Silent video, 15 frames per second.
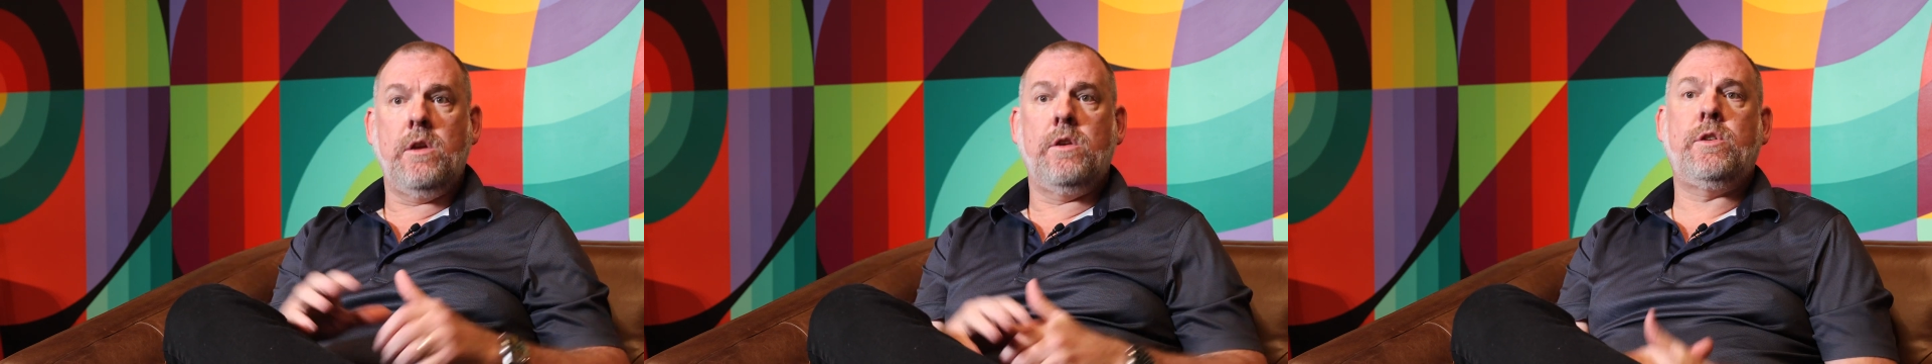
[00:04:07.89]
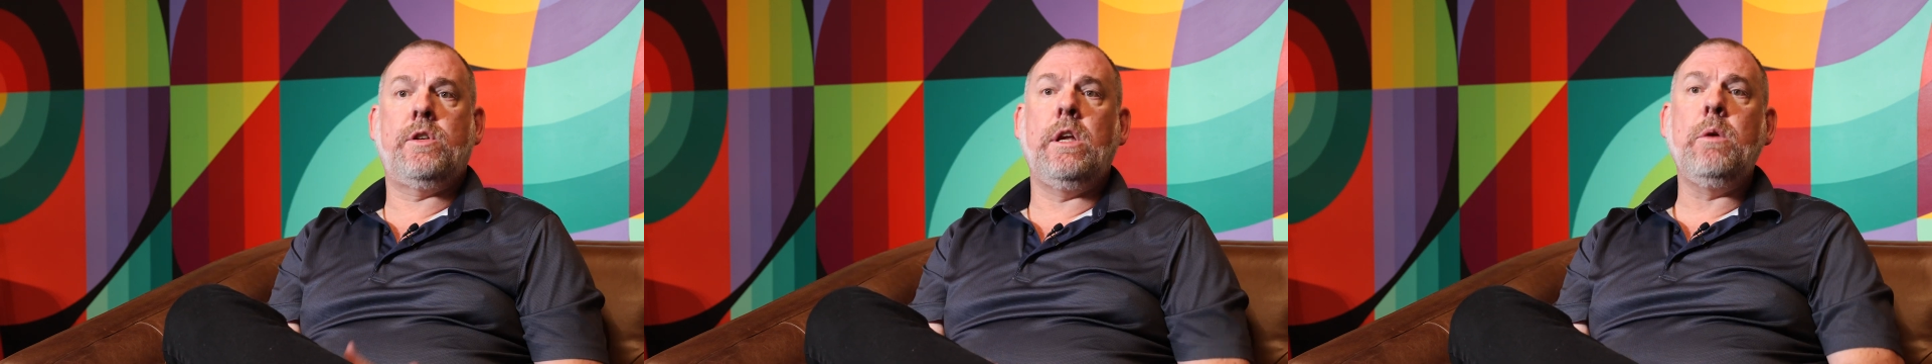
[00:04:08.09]

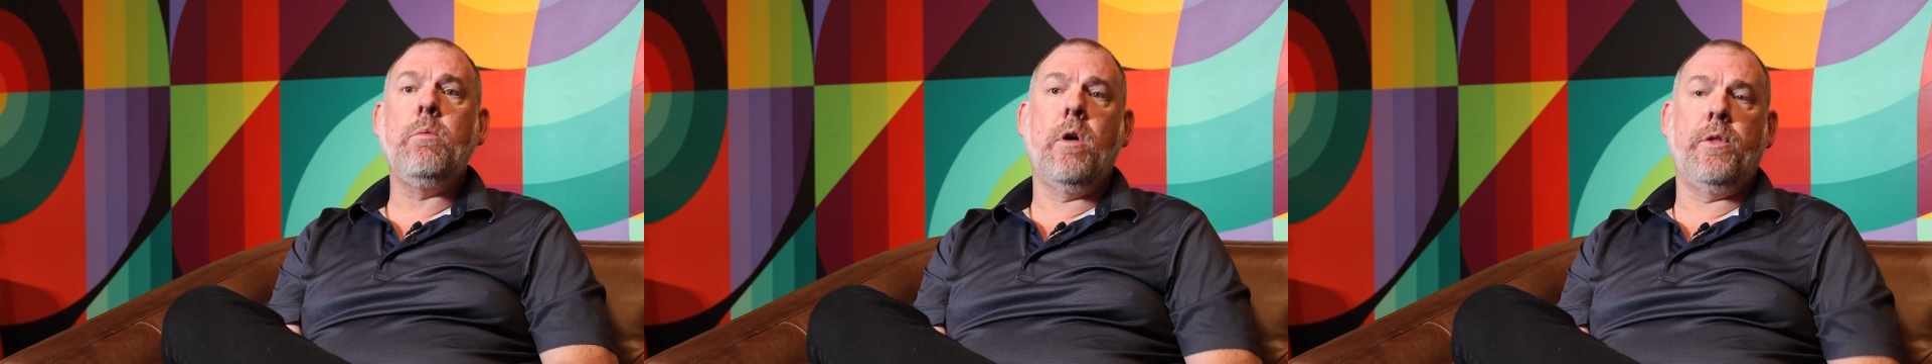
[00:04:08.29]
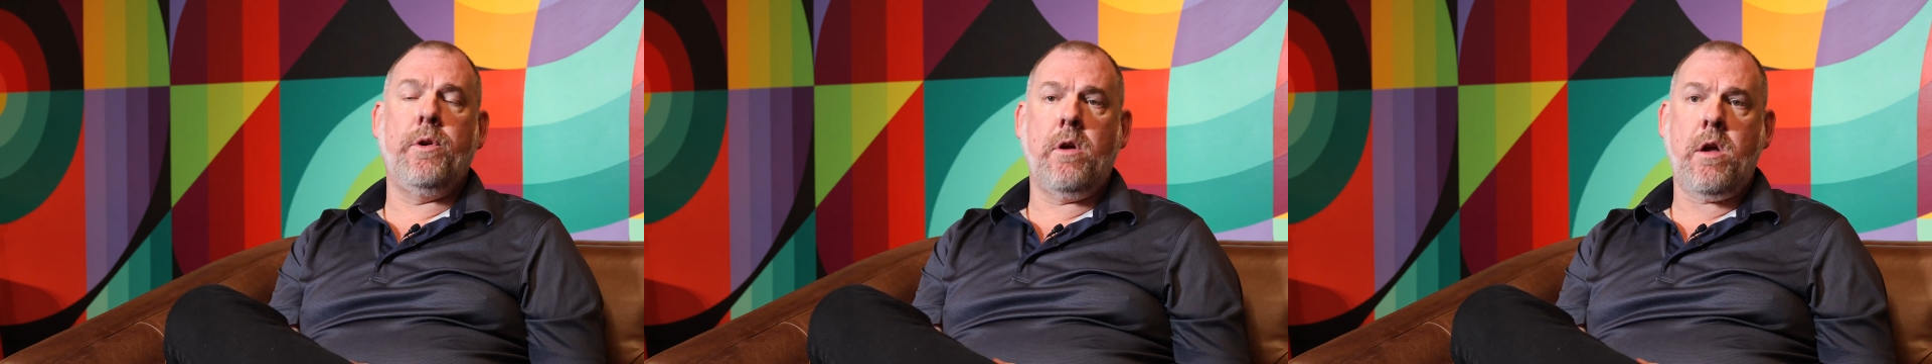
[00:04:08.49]
see
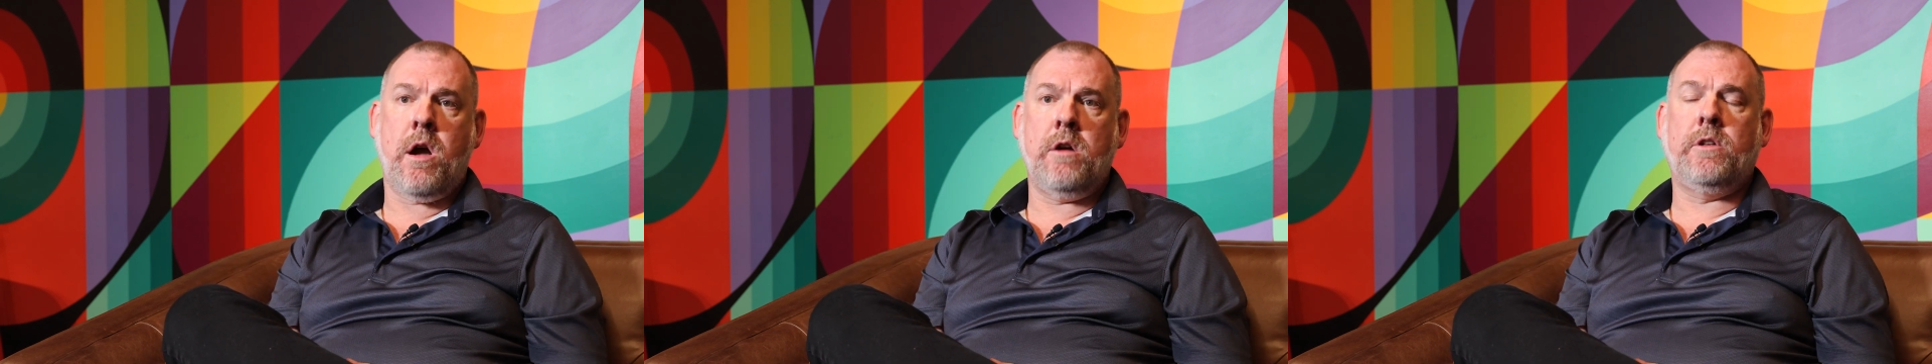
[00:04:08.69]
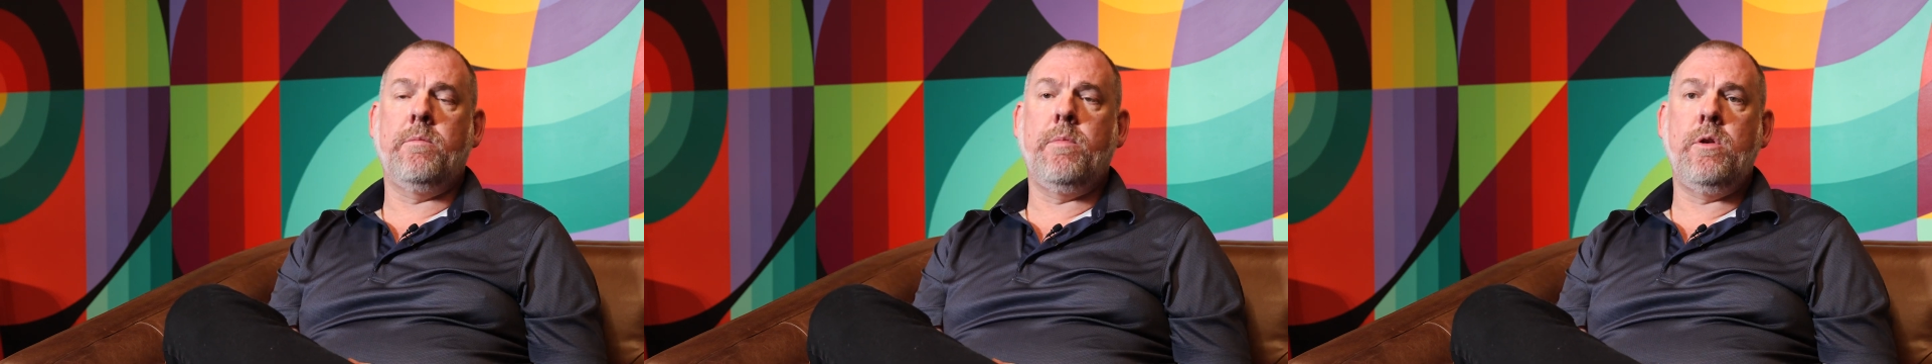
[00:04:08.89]
what their
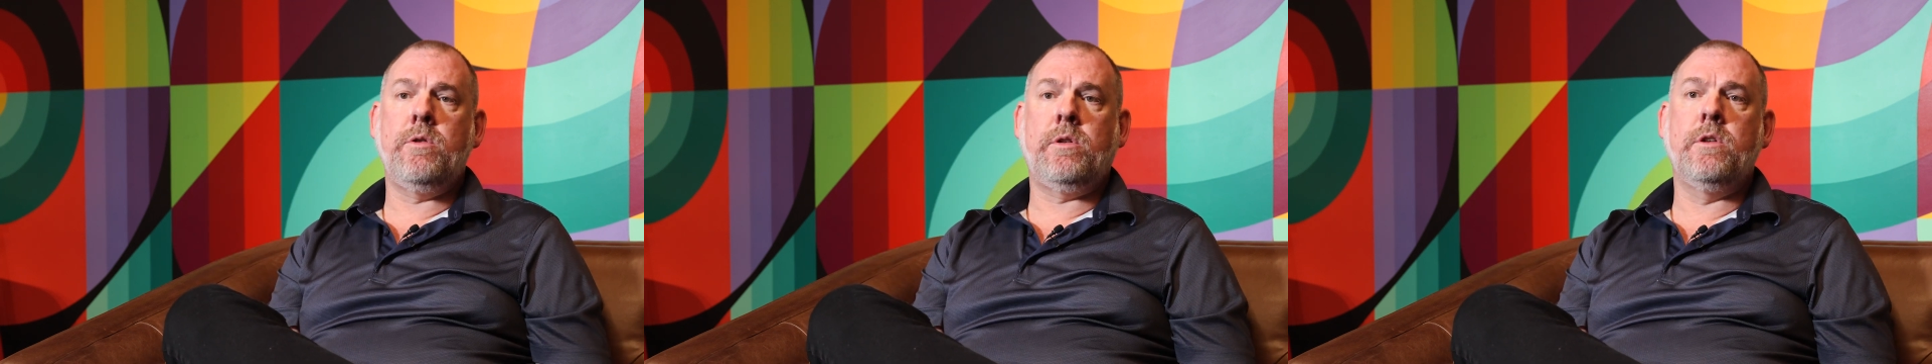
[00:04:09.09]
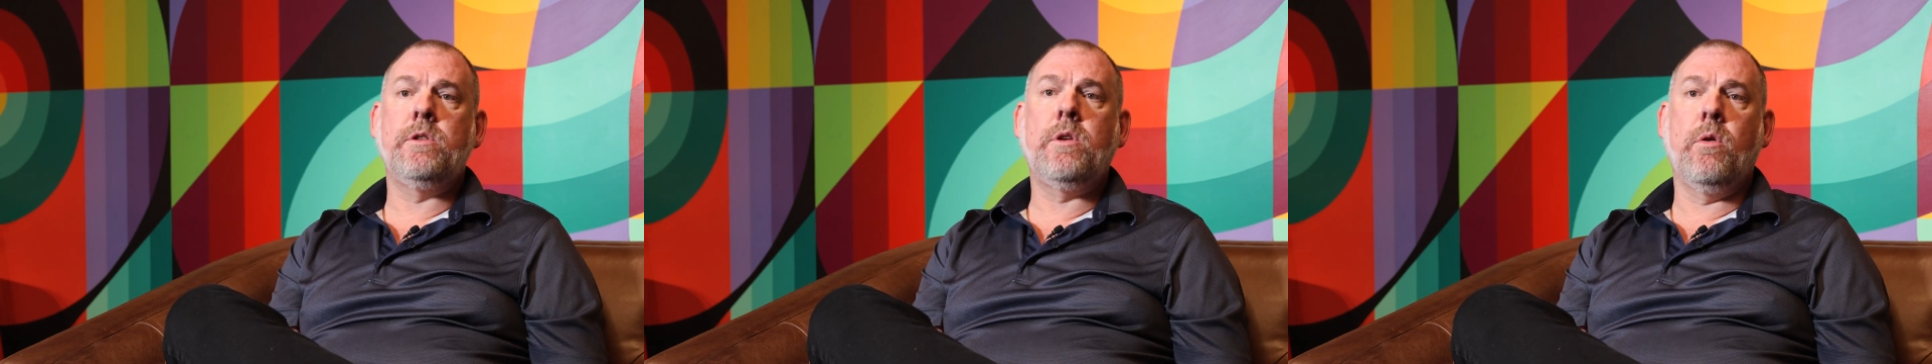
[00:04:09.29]

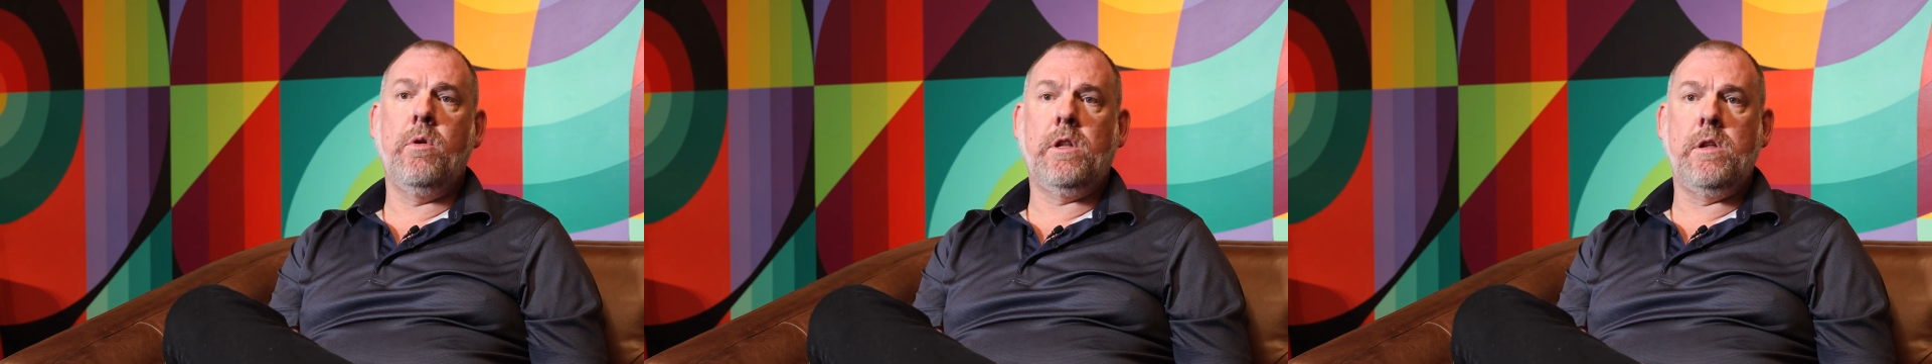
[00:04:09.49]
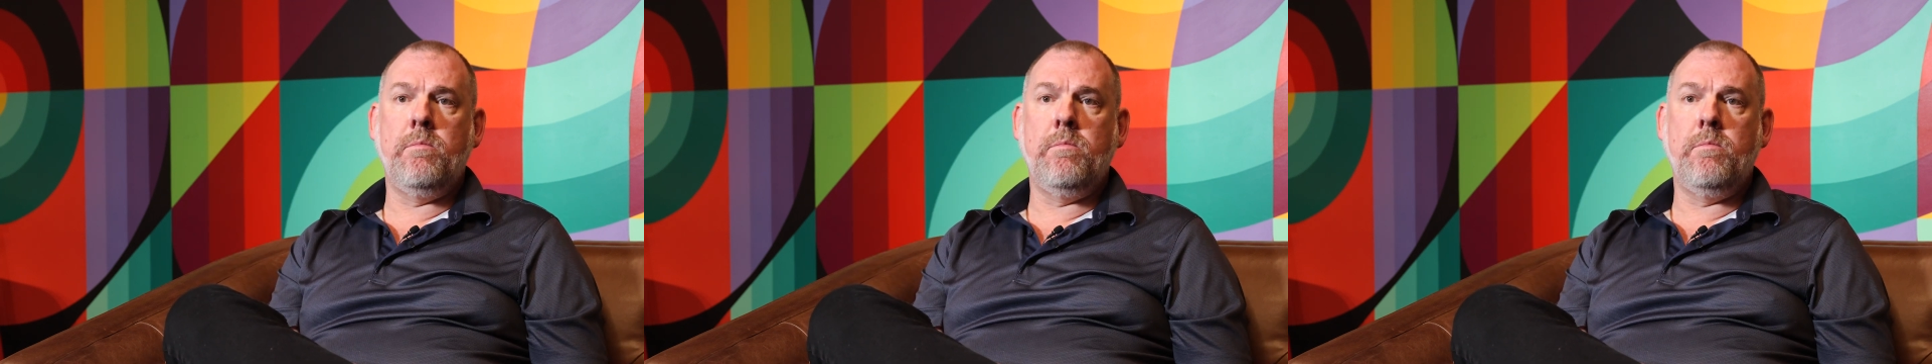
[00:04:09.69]
contribution is going